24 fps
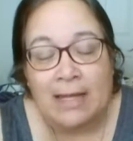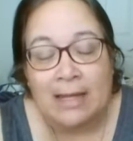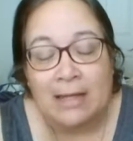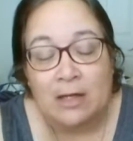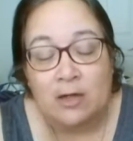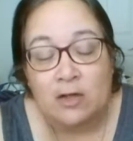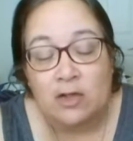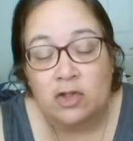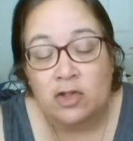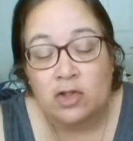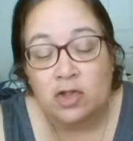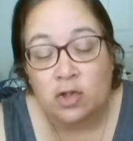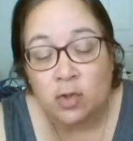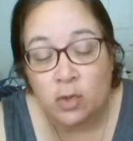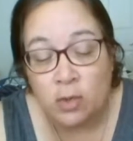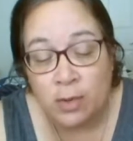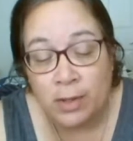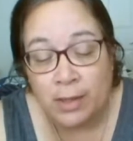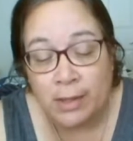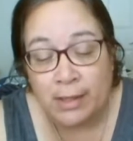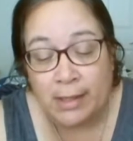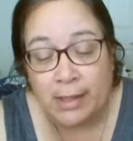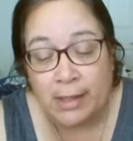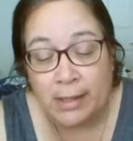They're
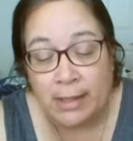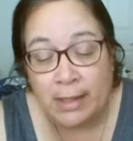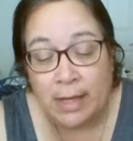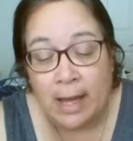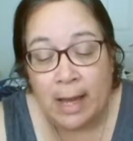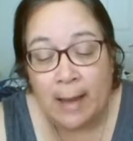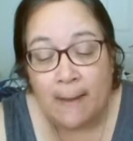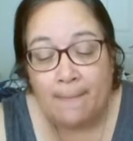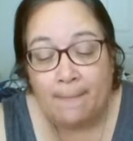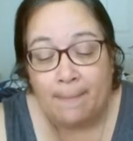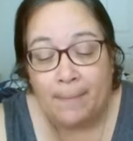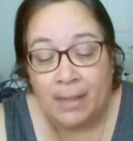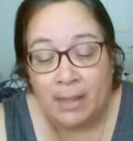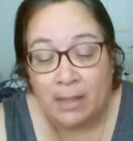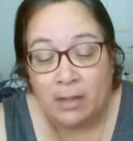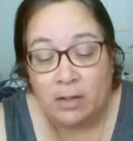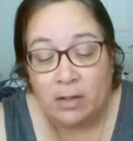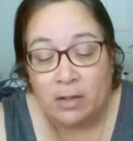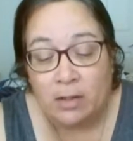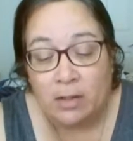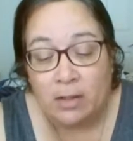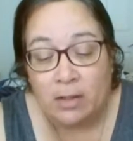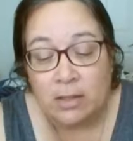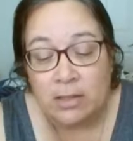doing it
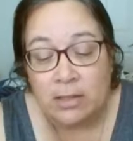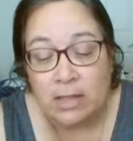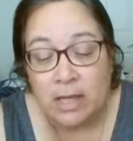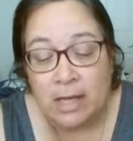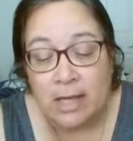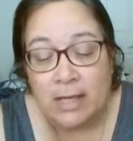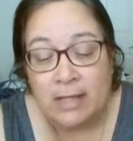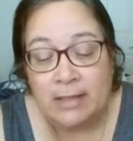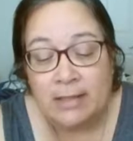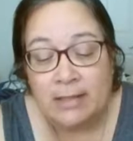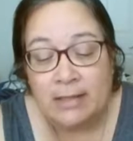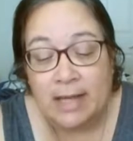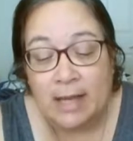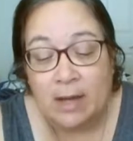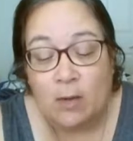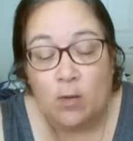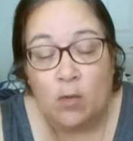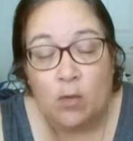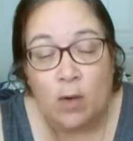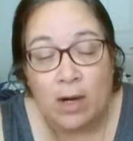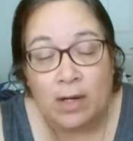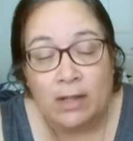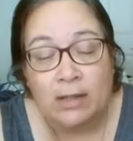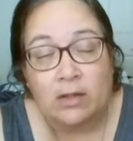because they
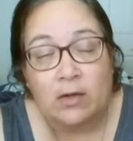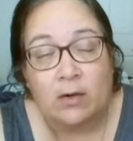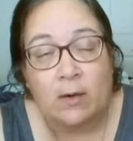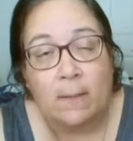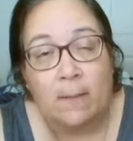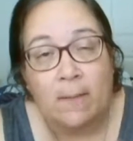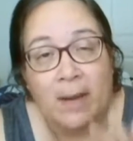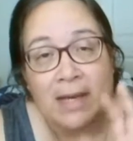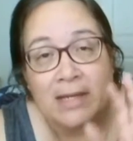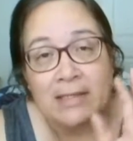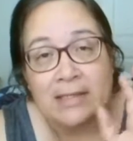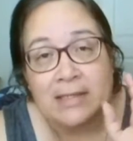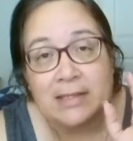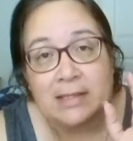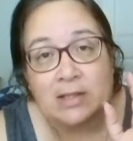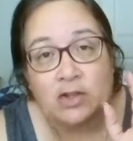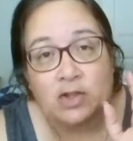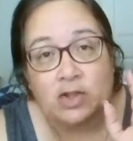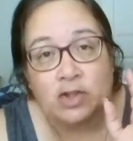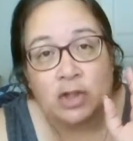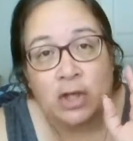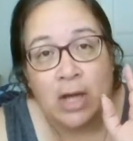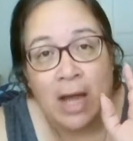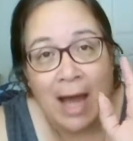want their
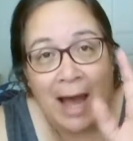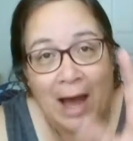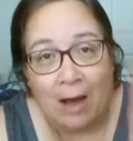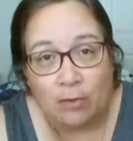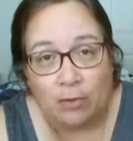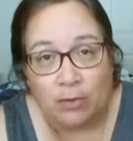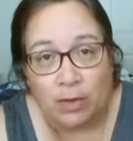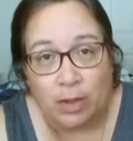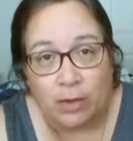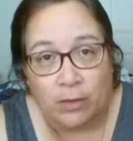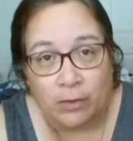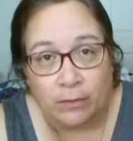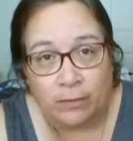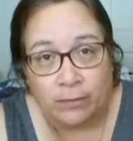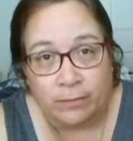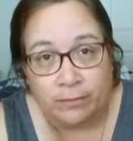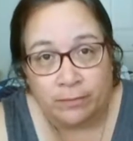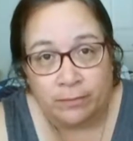message out there.